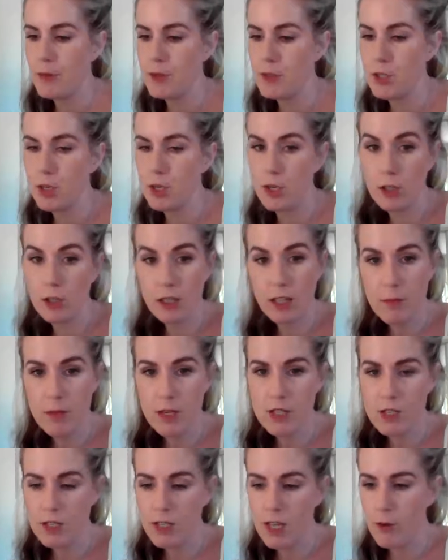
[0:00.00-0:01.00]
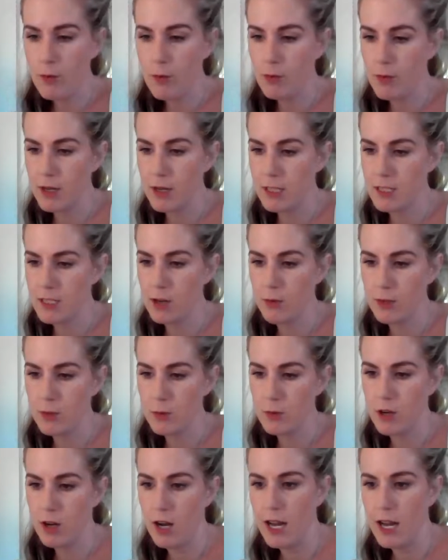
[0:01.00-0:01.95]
So let me do that with myself as well.